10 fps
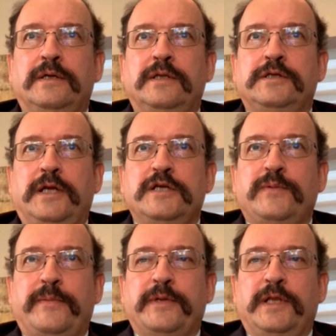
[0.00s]
The Chinese
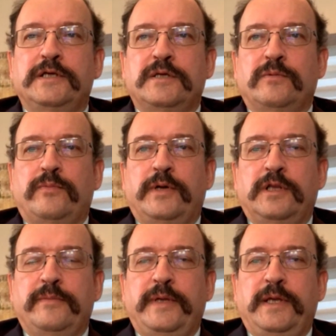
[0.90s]
population will
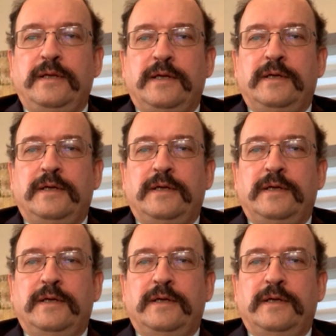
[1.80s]
probably be